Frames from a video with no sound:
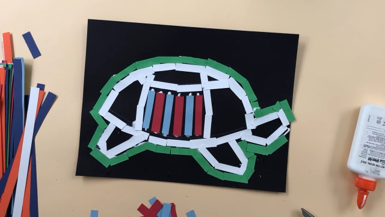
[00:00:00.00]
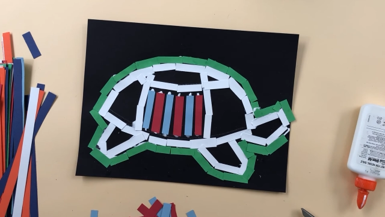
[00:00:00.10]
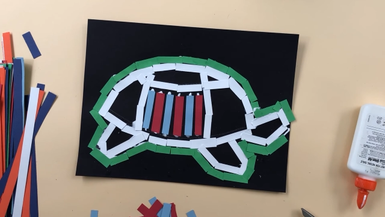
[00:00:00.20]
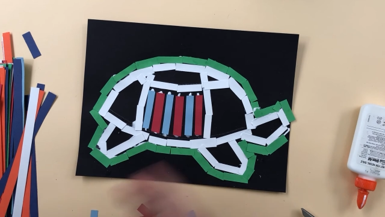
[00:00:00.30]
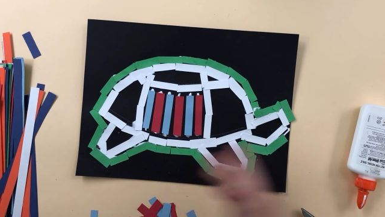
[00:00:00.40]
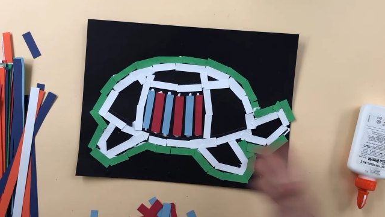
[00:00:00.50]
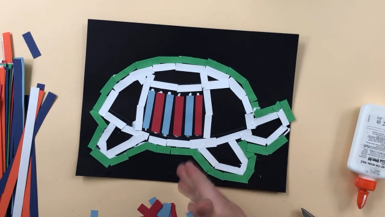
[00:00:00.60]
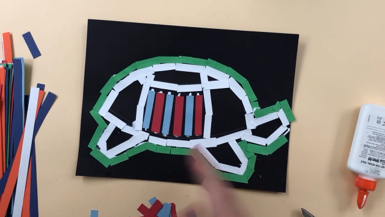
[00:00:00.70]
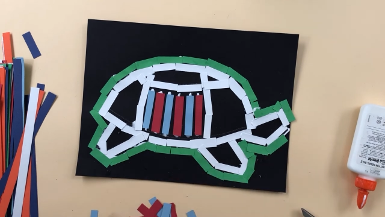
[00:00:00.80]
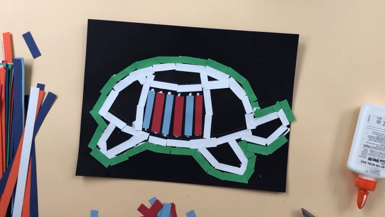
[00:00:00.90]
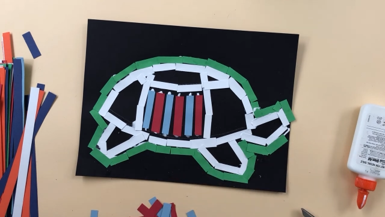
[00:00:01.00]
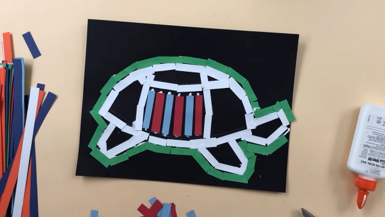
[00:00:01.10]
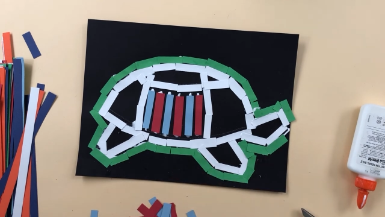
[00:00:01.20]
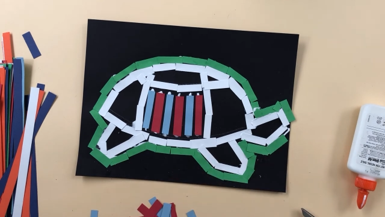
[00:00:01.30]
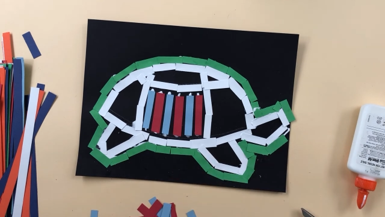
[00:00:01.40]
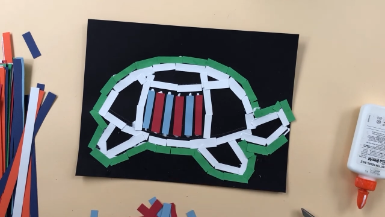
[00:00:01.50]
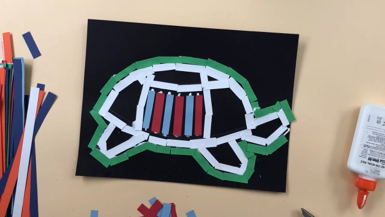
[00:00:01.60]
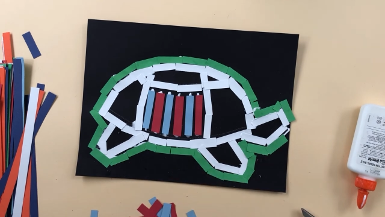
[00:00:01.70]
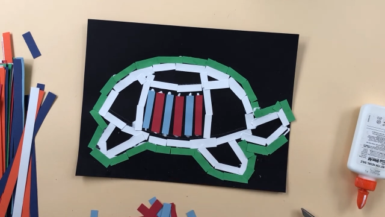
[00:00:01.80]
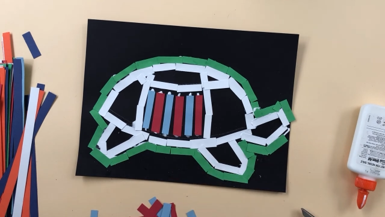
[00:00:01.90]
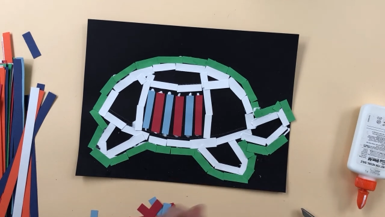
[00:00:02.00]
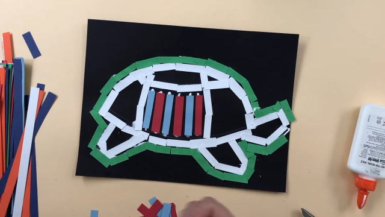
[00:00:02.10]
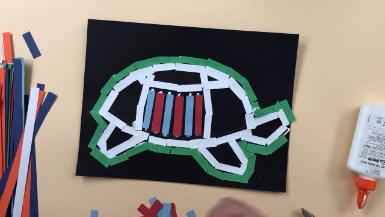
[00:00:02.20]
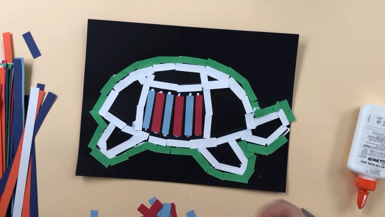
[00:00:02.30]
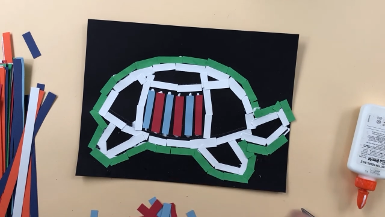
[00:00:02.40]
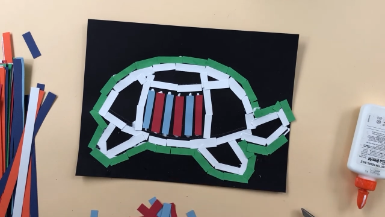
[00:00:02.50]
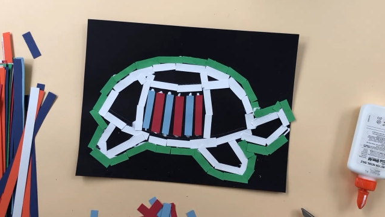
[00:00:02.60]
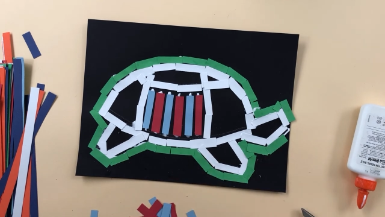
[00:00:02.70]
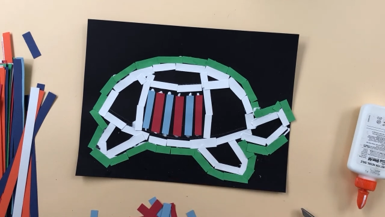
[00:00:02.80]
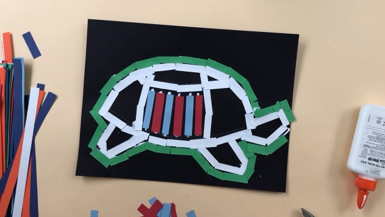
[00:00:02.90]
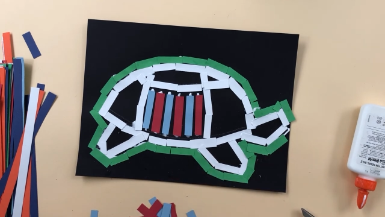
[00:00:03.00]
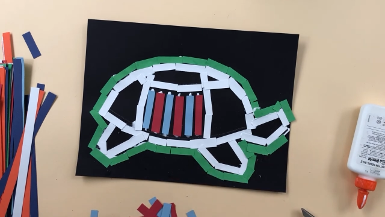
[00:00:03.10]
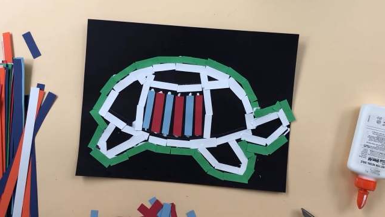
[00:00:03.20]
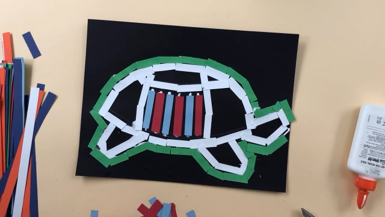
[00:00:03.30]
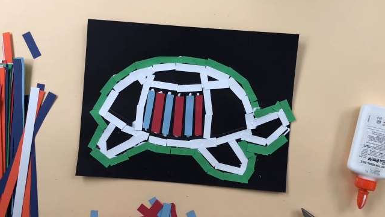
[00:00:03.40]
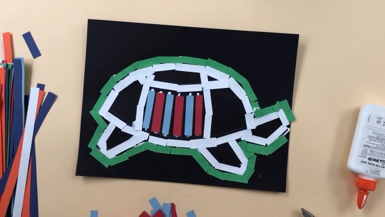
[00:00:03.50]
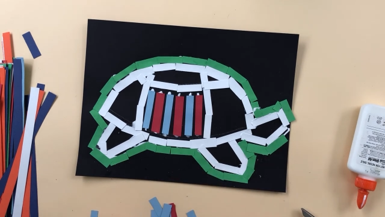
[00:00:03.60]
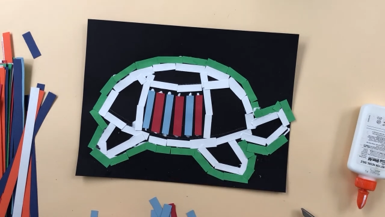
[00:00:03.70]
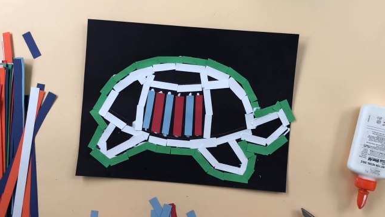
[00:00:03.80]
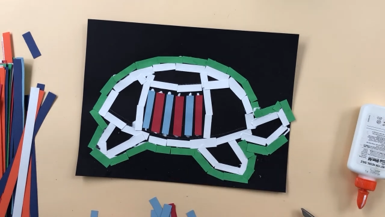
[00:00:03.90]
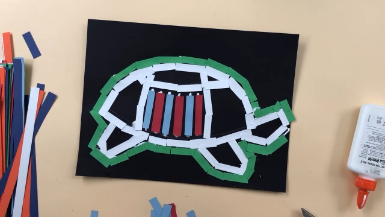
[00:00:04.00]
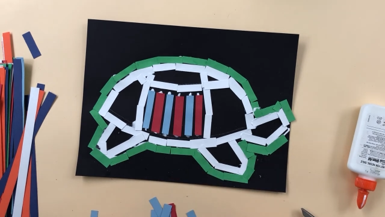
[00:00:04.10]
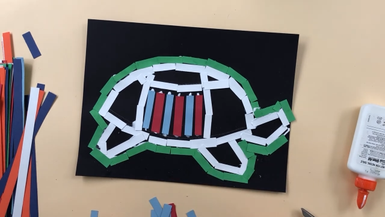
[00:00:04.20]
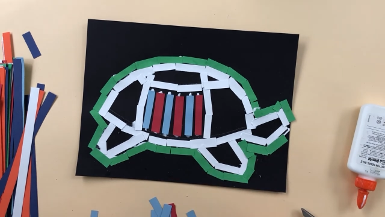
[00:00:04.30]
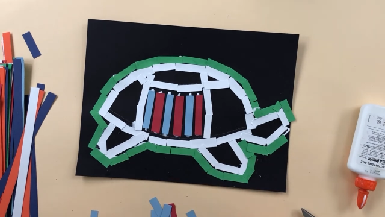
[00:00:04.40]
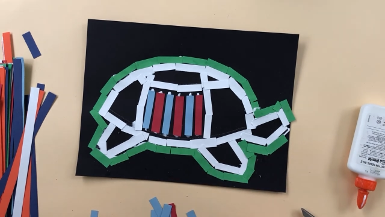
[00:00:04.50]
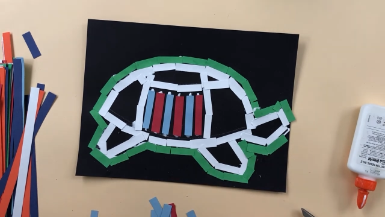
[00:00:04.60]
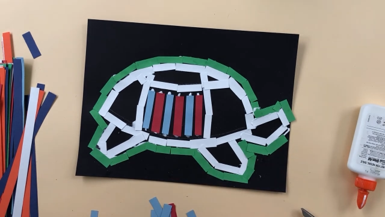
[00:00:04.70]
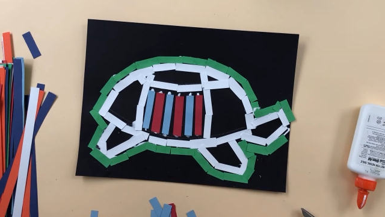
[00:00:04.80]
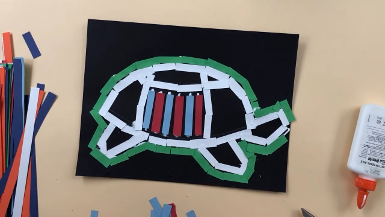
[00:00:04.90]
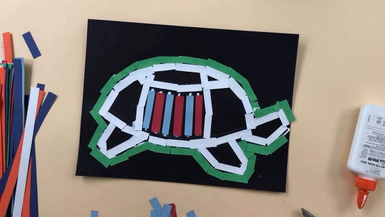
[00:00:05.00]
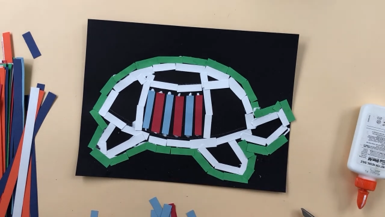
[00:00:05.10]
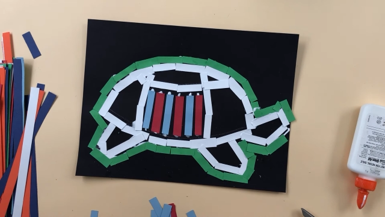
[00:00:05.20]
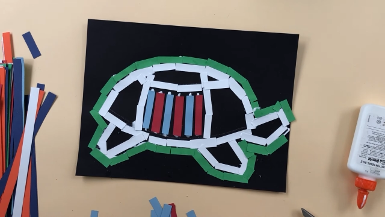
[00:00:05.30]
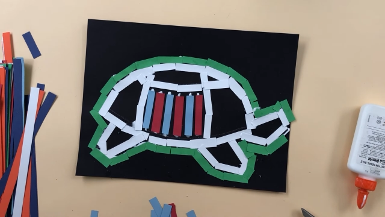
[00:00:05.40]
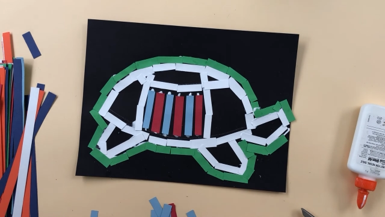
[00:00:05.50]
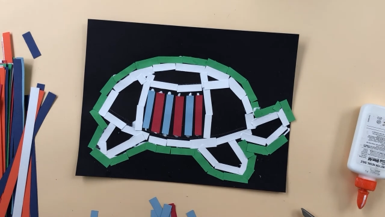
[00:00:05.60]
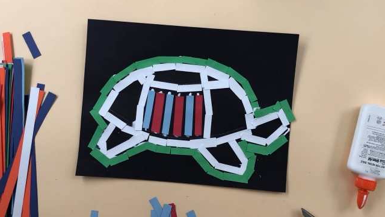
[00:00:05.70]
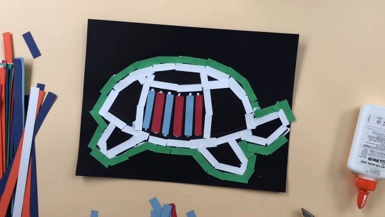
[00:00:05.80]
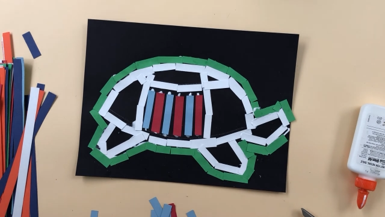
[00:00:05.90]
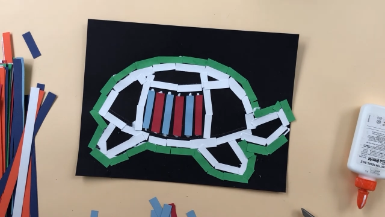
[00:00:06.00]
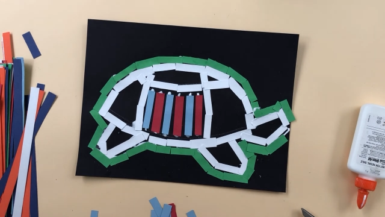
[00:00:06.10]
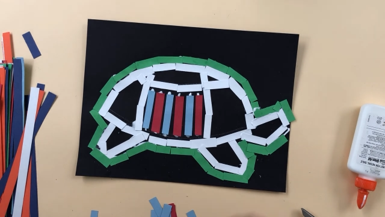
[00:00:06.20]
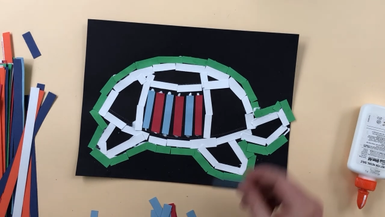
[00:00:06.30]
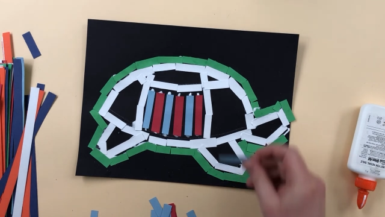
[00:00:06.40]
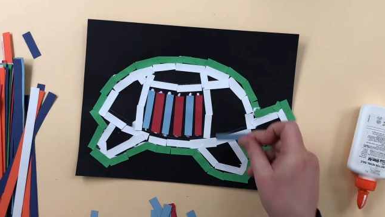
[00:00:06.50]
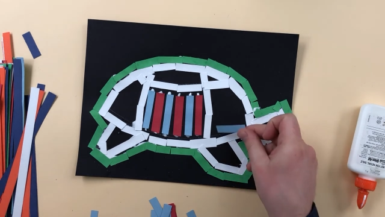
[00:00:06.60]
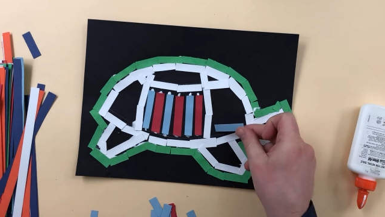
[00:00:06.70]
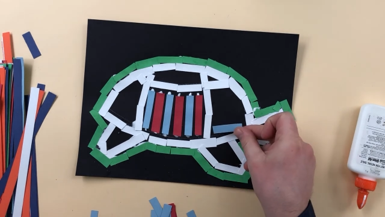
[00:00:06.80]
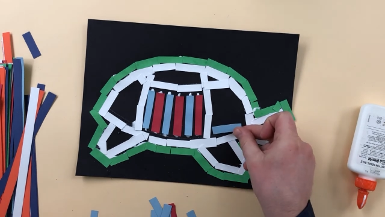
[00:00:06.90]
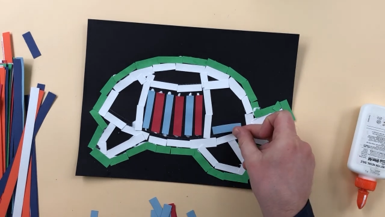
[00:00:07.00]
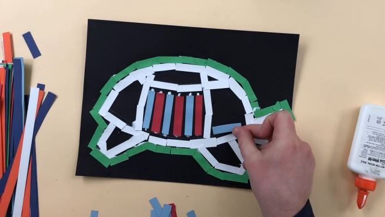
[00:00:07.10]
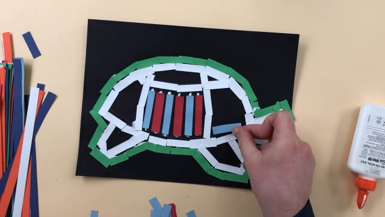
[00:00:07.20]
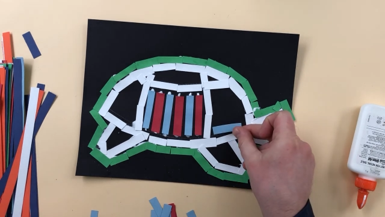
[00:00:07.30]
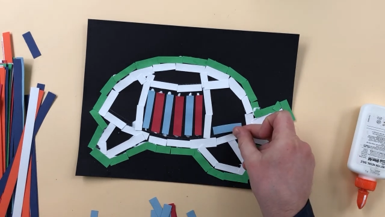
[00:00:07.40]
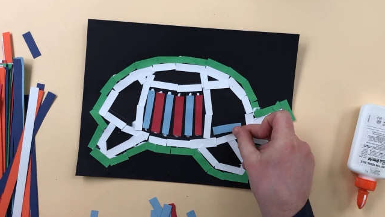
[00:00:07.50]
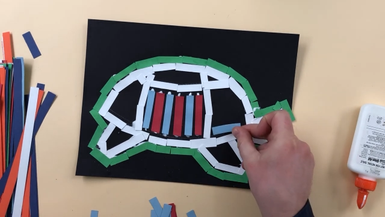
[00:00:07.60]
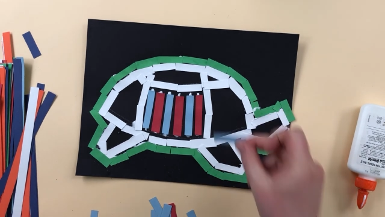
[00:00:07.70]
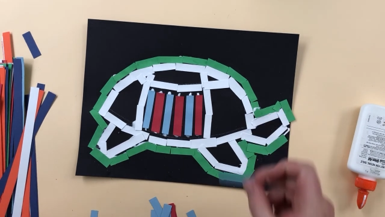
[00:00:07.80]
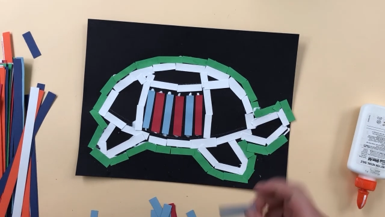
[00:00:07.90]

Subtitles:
[unreadable: no face in view]